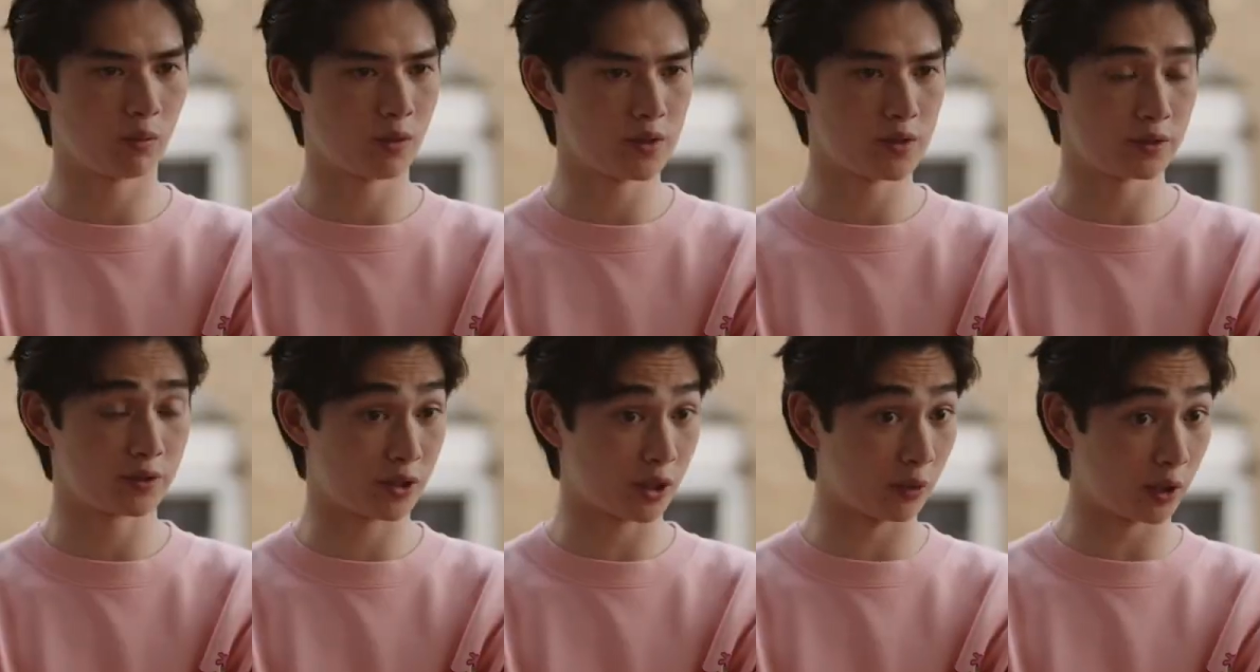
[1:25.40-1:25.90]

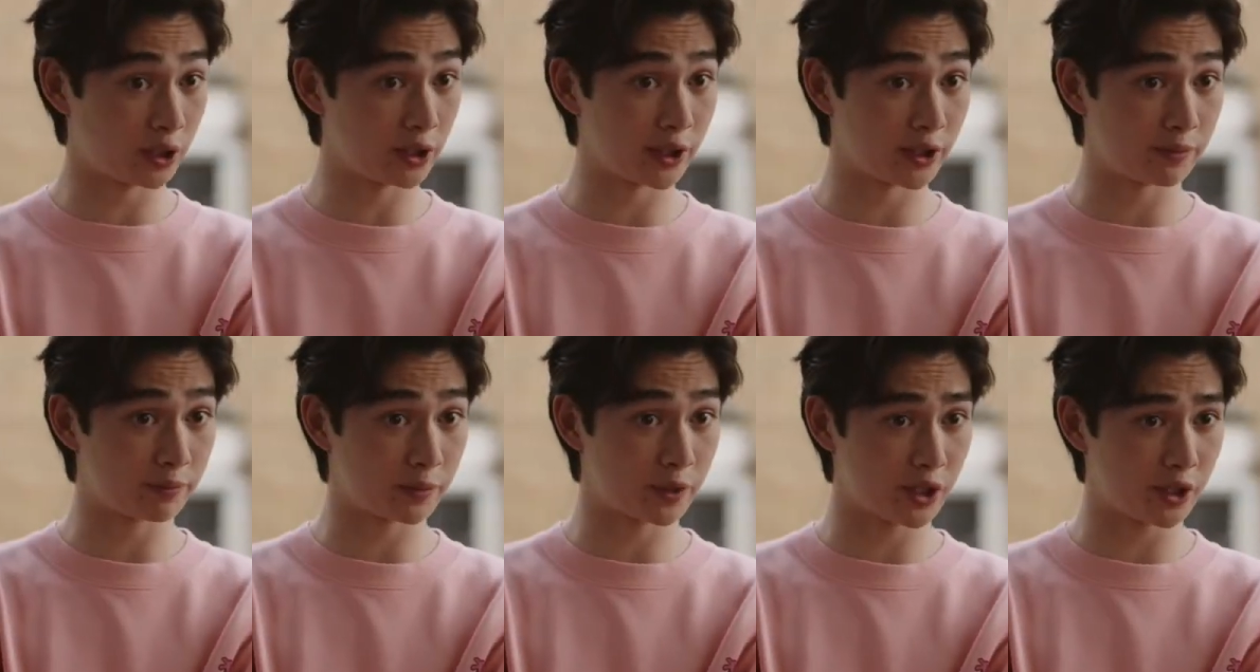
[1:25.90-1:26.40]
So earlier
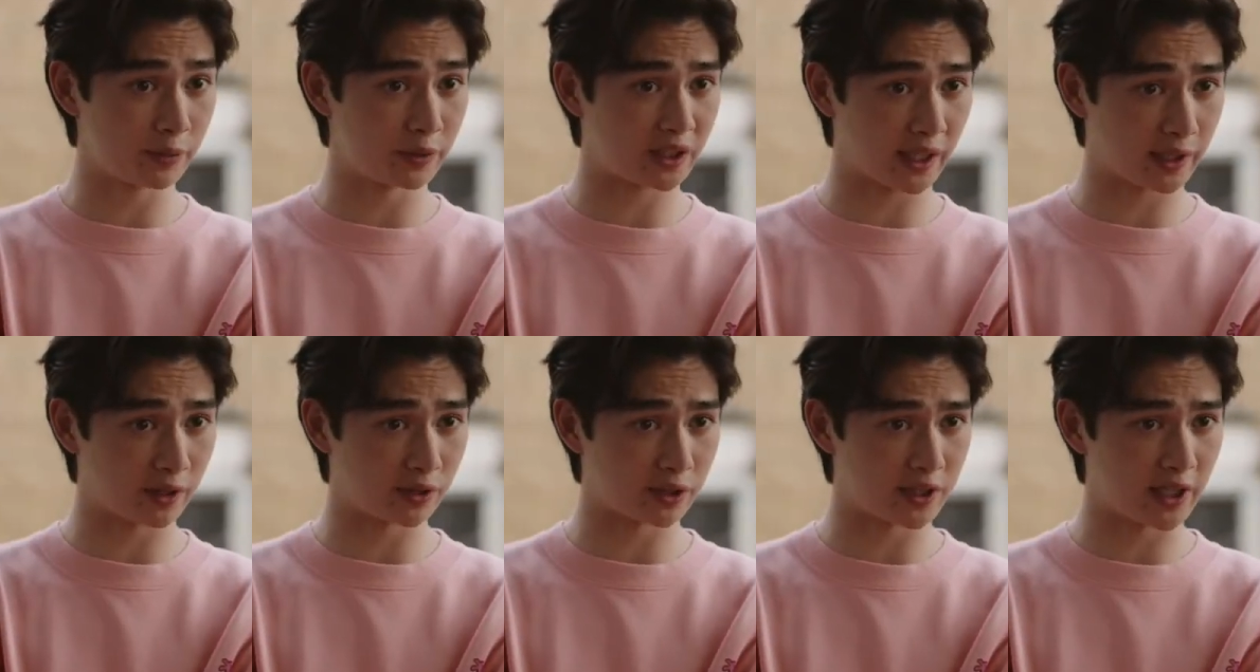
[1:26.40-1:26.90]
she was
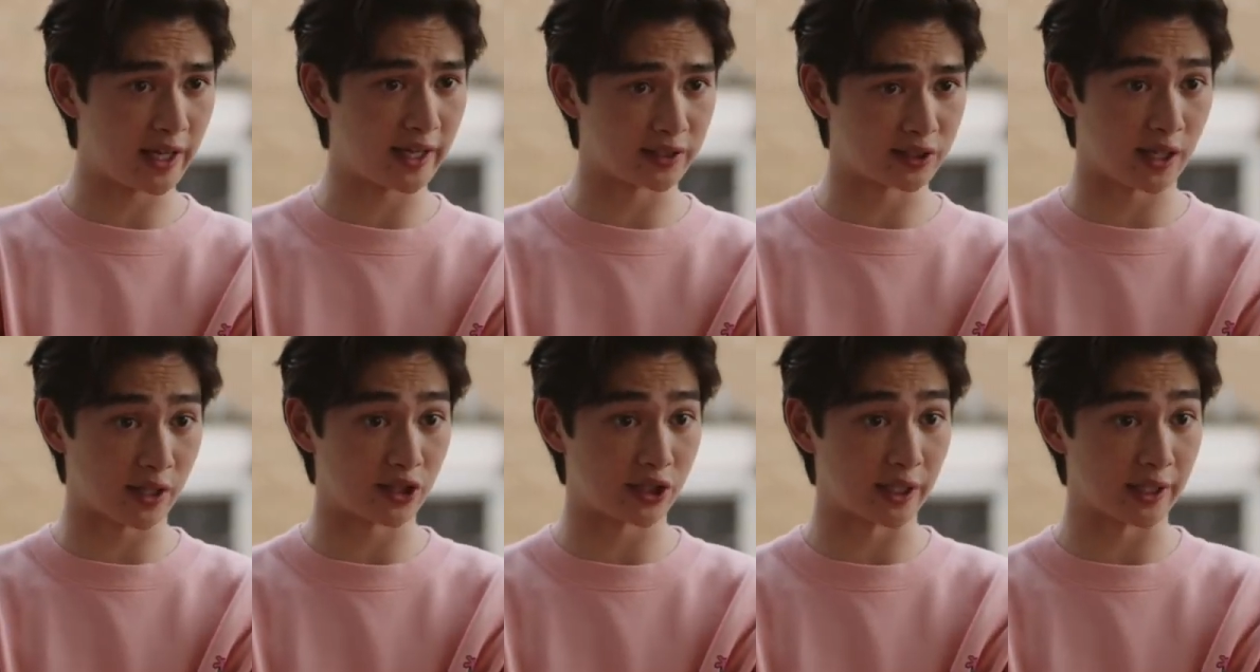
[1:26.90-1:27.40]
getting onto Yans and
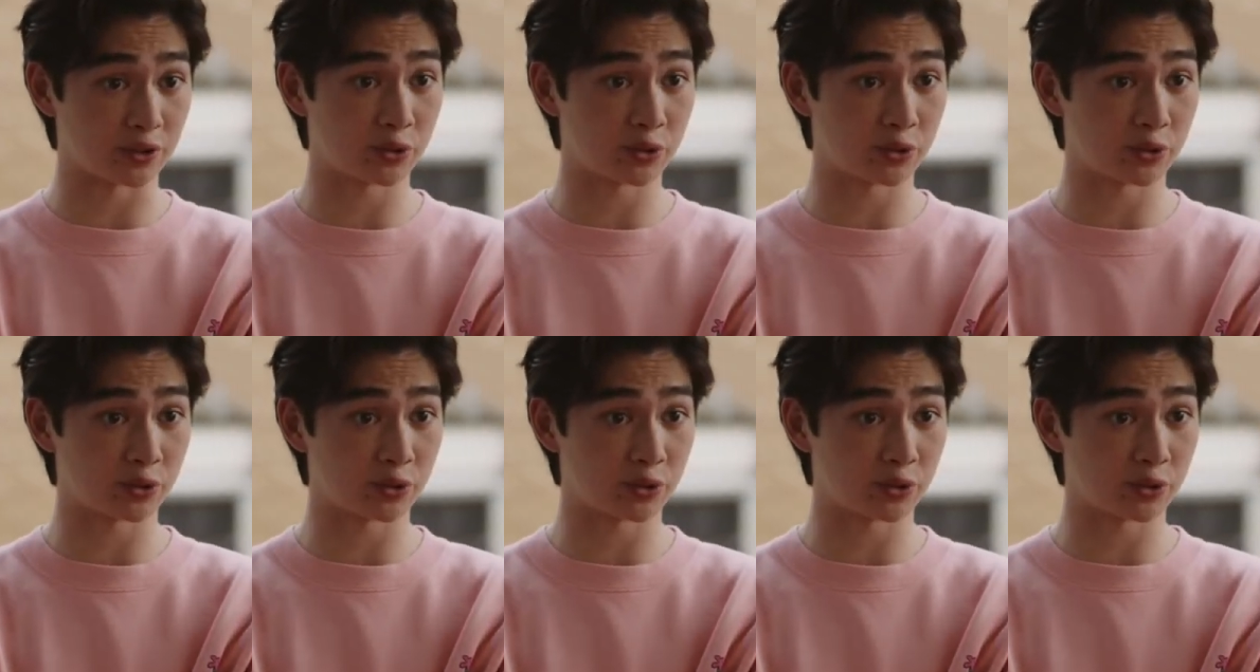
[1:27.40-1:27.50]
now she's getting